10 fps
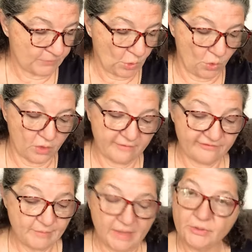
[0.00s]
or if
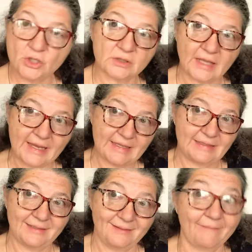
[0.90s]
maybe you're
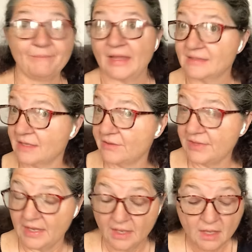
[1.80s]
liking, that's the other
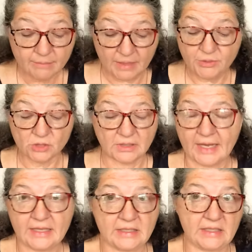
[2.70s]
thing, maybe you're
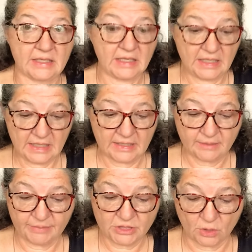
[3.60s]
liking the kit
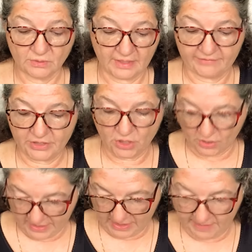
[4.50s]
but don't love the
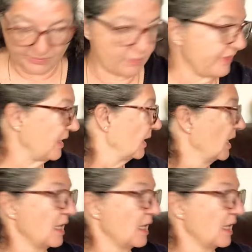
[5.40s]
yarn that comes with it.